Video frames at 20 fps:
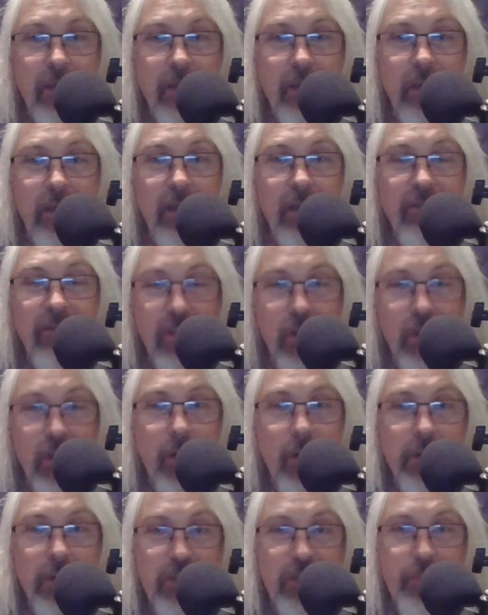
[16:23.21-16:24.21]
even
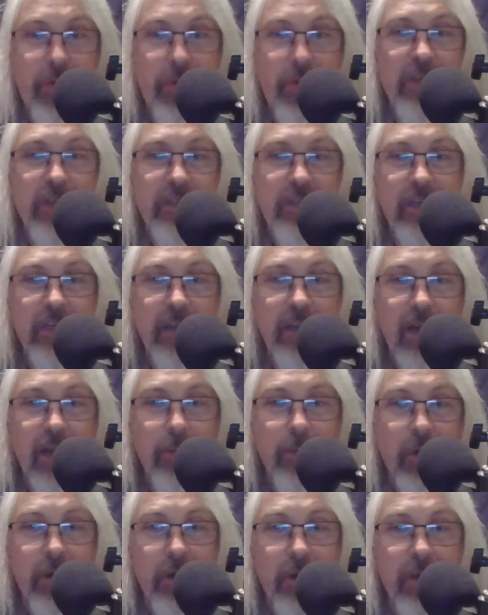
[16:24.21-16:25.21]
though it's pressed in
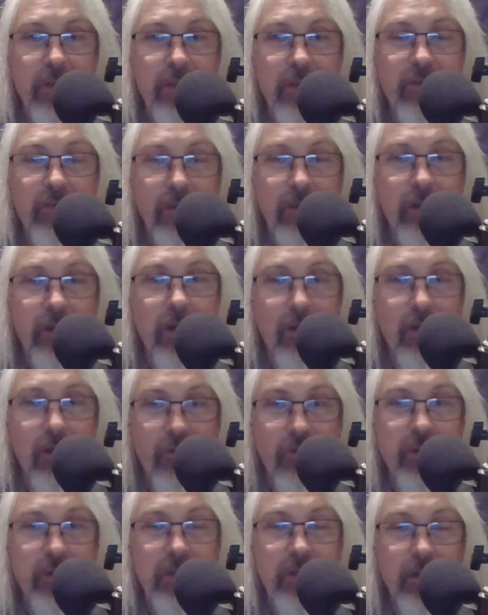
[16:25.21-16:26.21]
Denmark, it's an
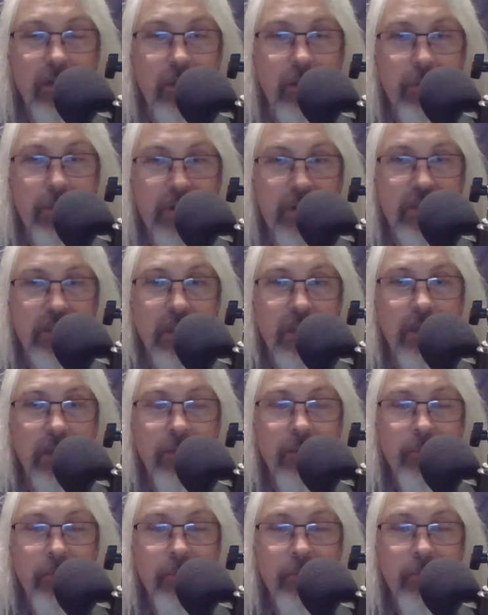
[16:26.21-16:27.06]
original pressing.